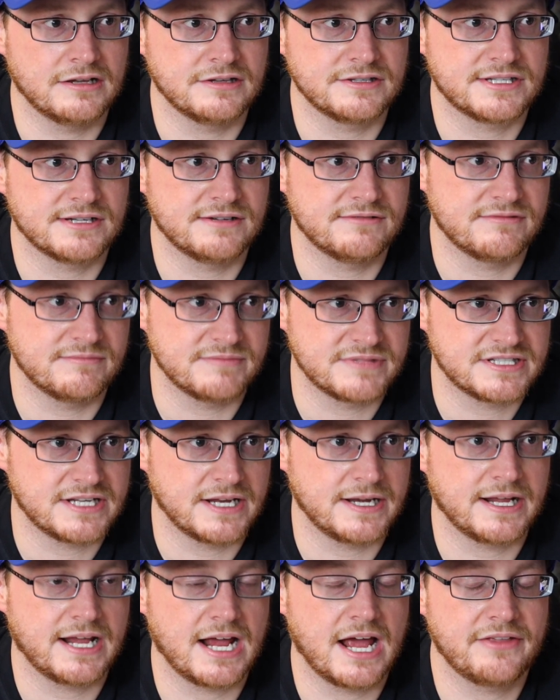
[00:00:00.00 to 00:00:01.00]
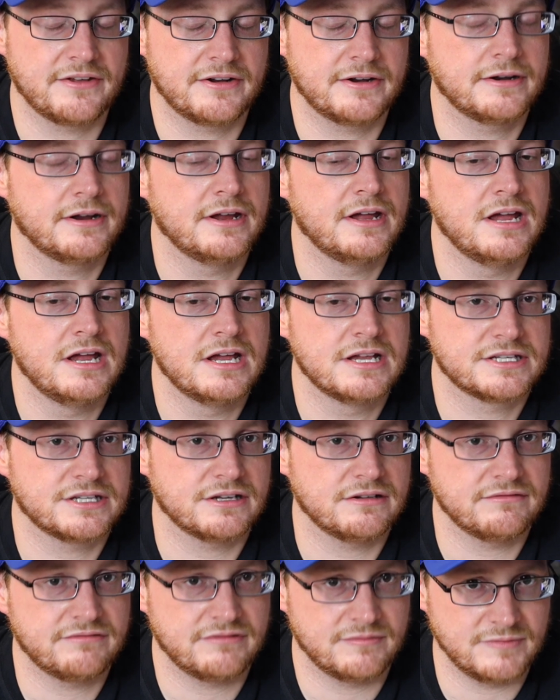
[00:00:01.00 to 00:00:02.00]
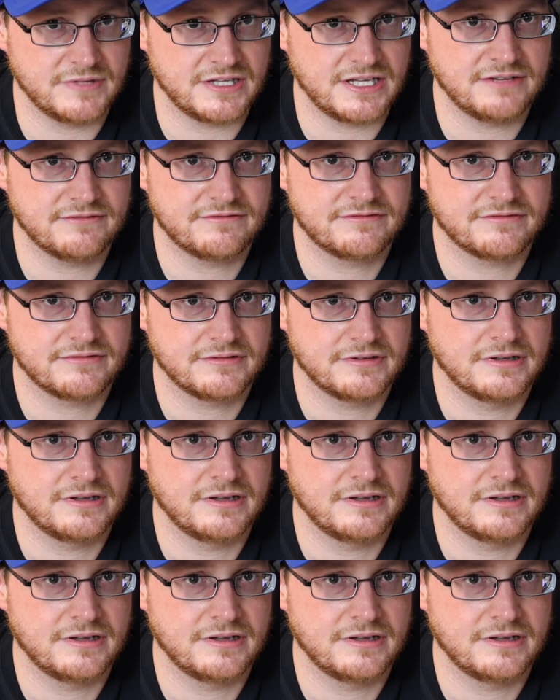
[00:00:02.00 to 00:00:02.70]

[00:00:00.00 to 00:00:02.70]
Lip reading: Some of them stay together, some of them leave.